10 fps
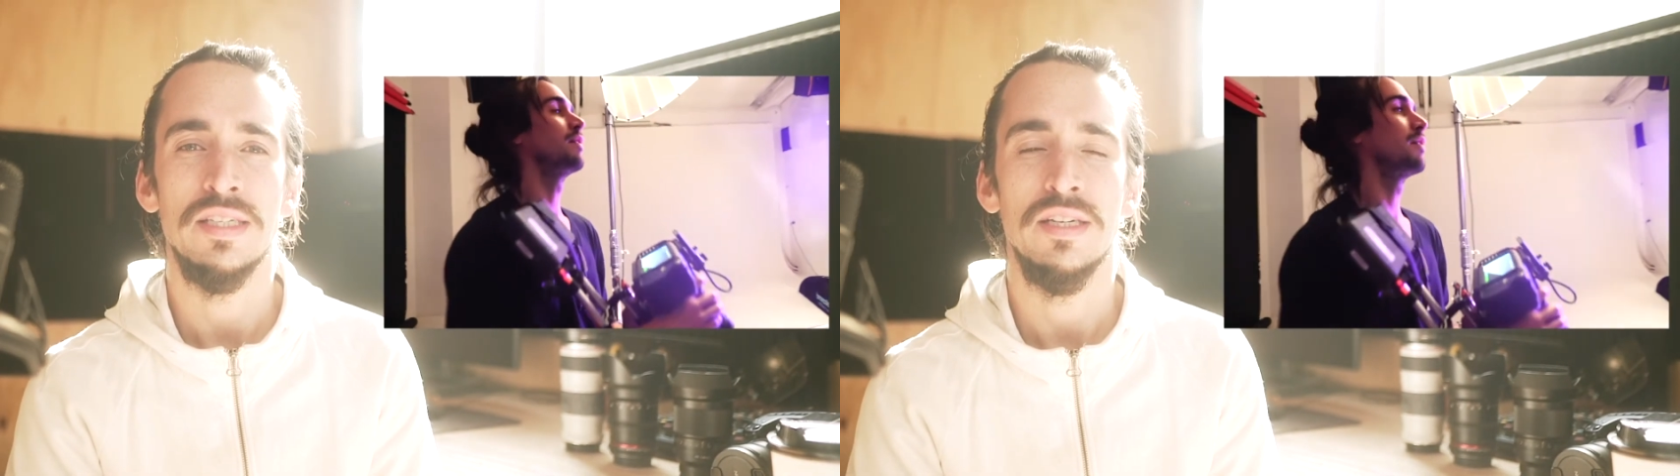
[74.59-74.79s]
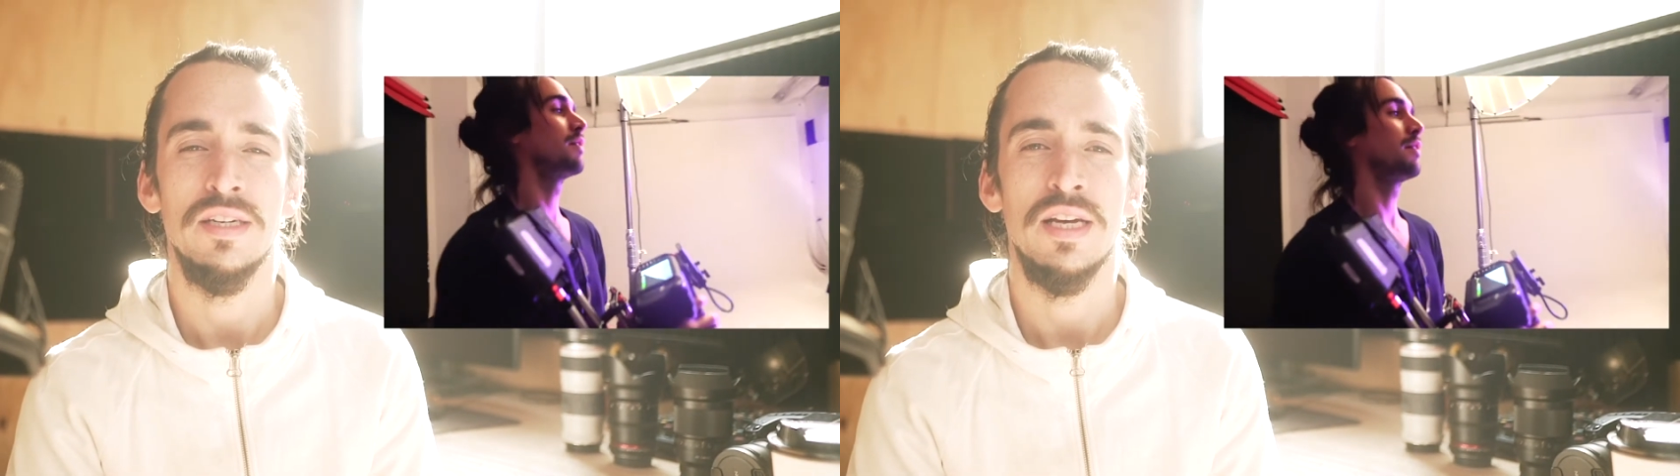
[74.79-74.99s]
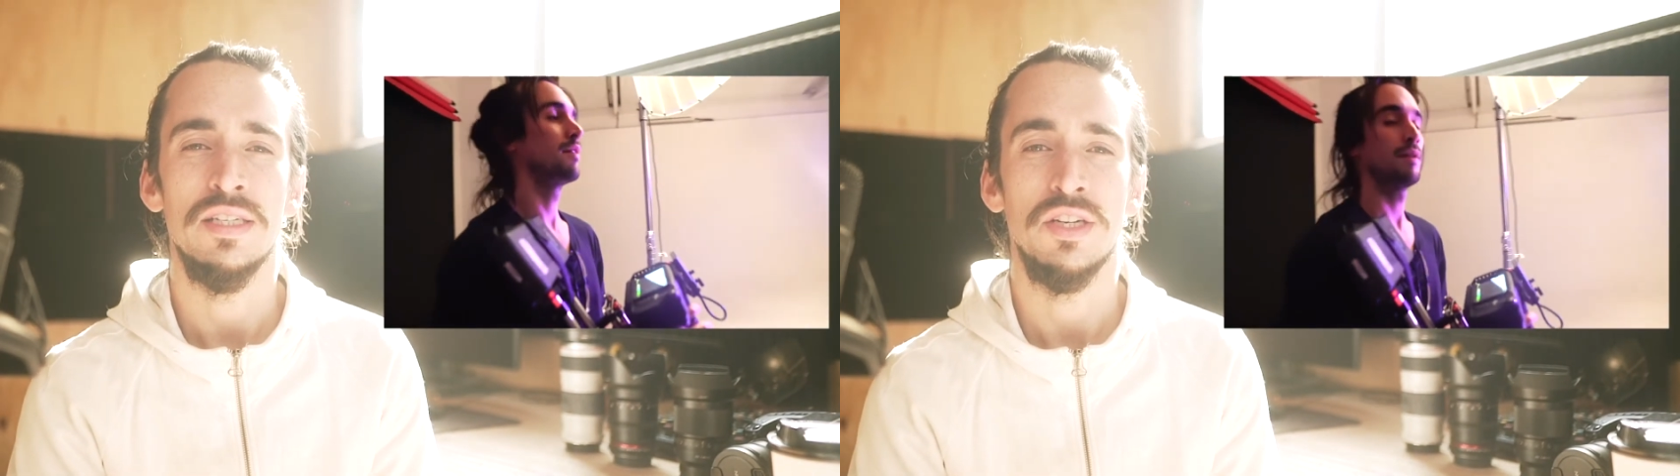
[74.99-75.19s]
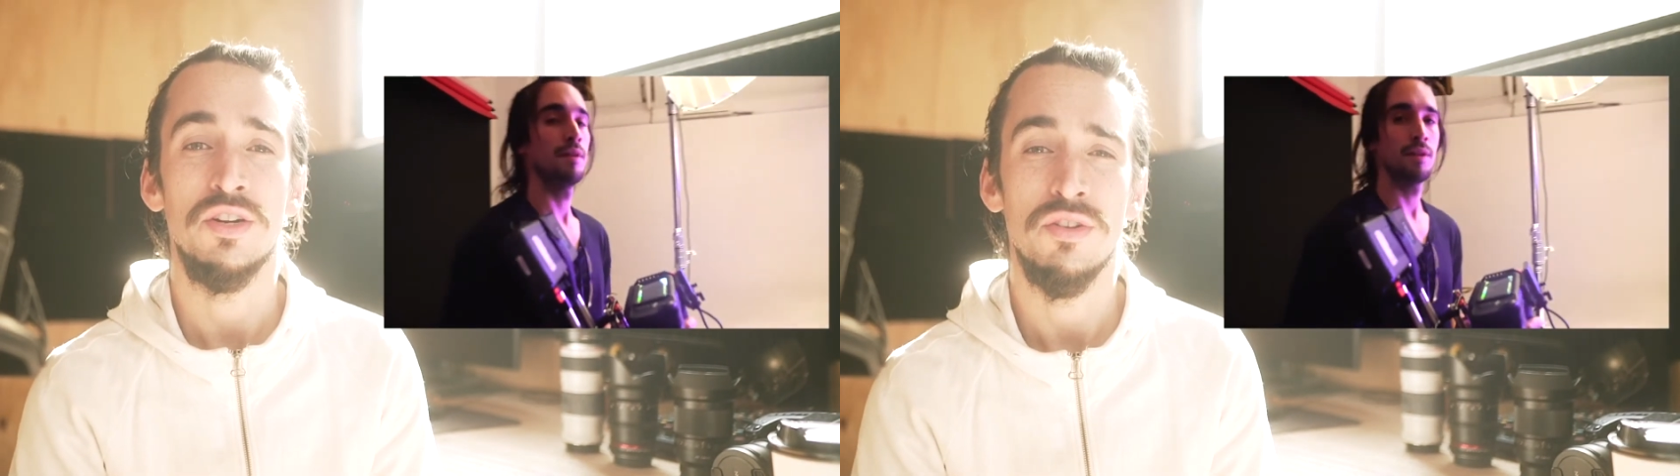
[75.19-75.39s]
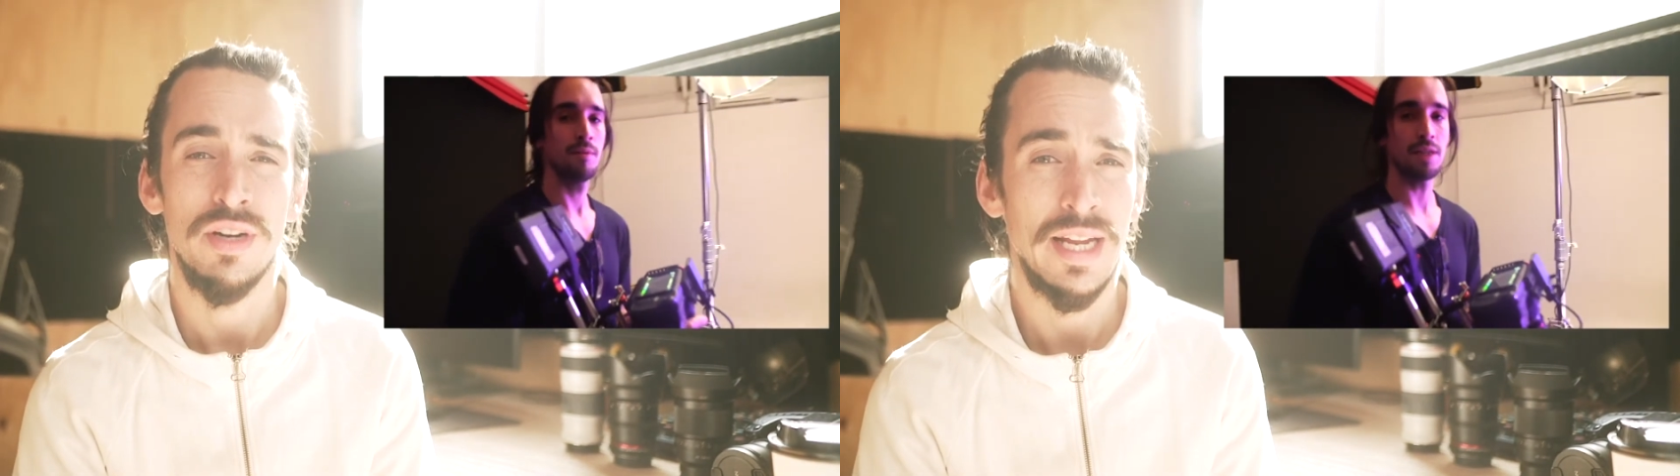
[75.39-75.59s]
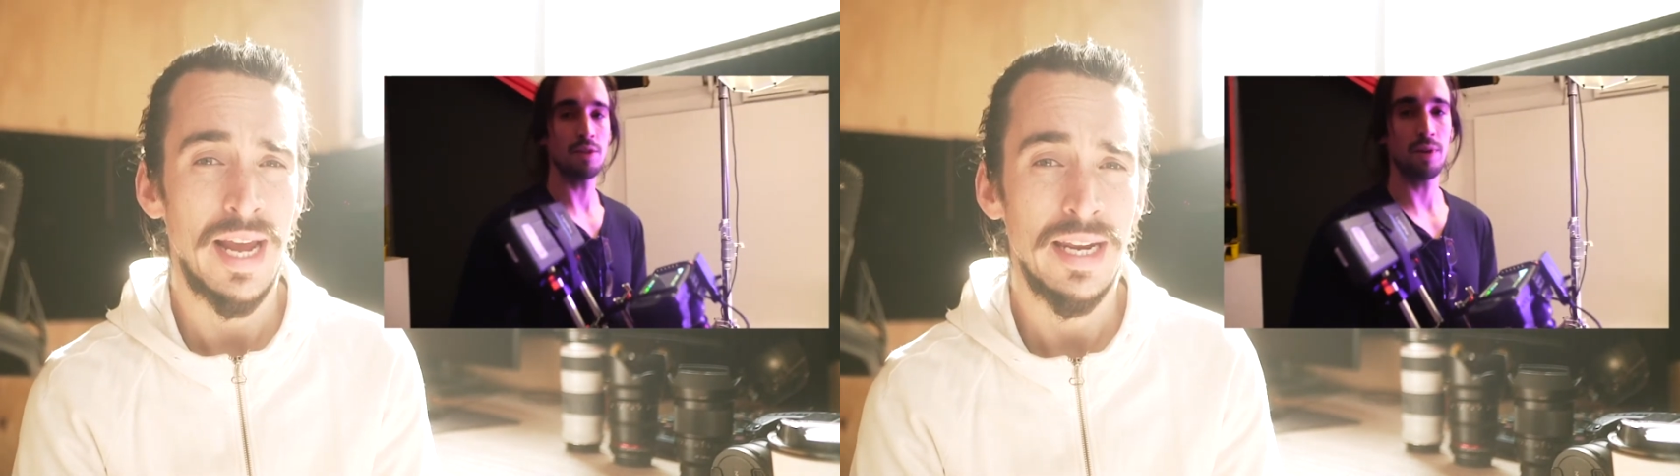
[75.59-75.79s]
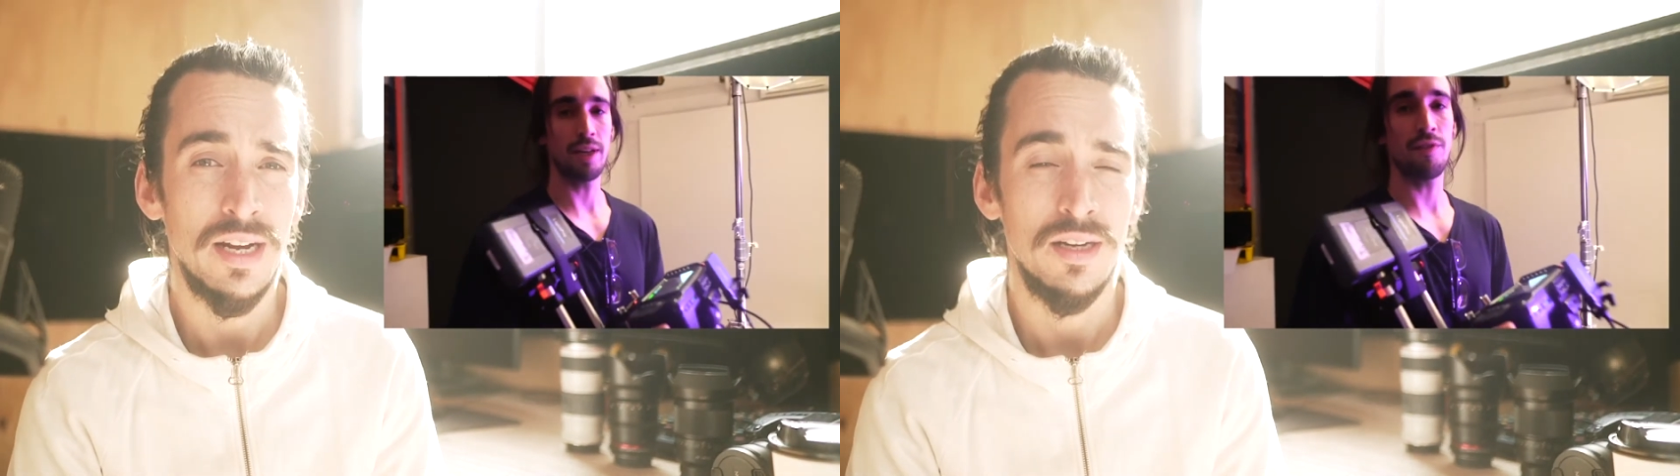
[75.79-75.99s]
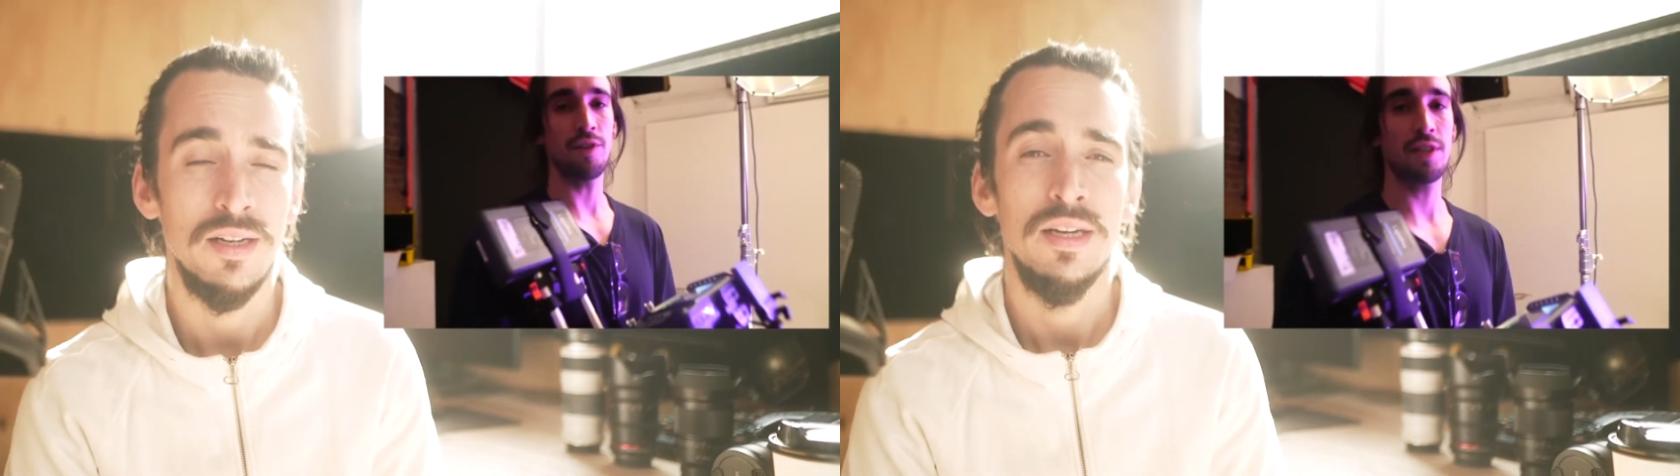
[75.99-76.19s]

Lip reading: a creator.